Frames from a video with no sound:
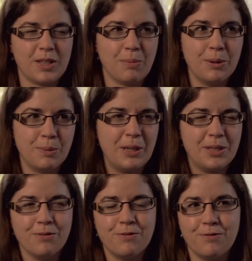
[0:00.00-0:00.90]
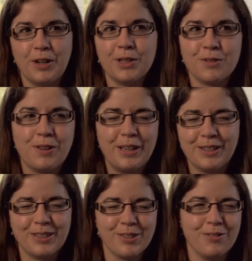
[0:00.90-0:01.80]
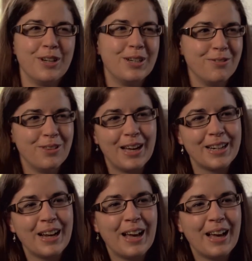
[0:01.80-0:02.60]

I suppose, bits of philosophy. I'd sort of heard of that.